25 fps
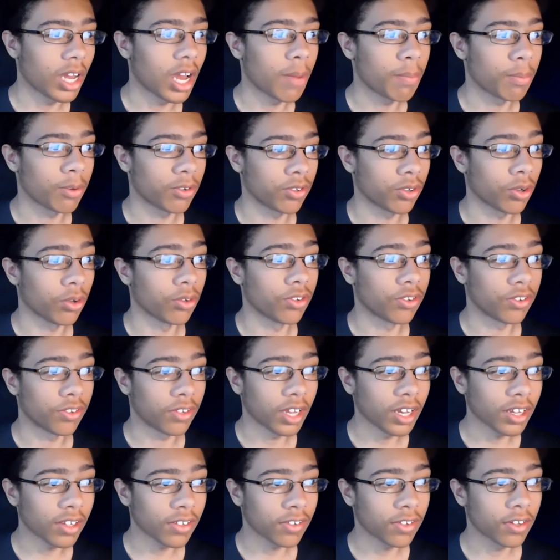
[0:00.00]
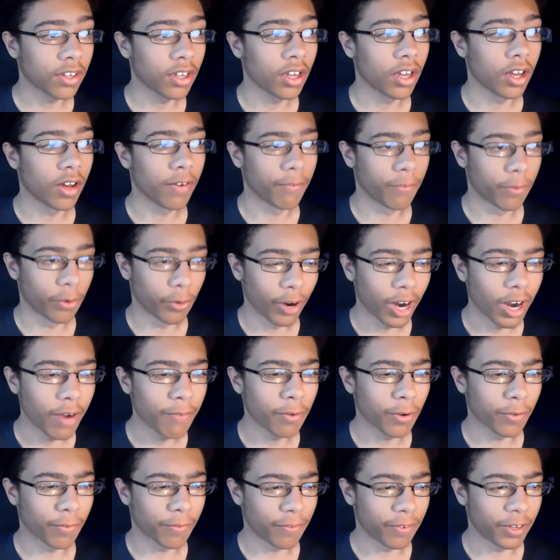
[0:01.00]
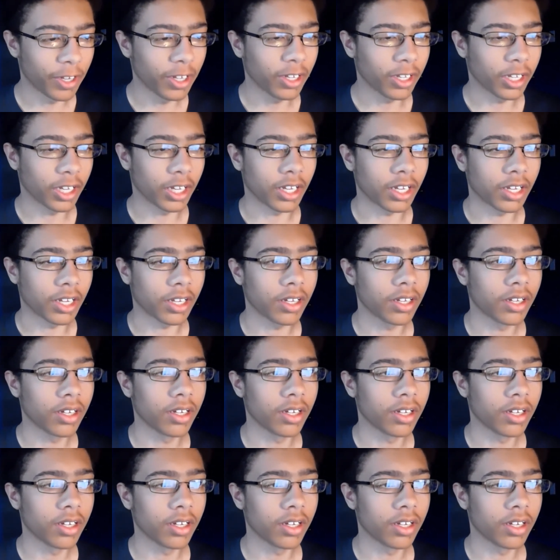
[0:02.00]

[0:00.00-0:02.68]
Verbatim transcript: Episode 6, Forever Filly.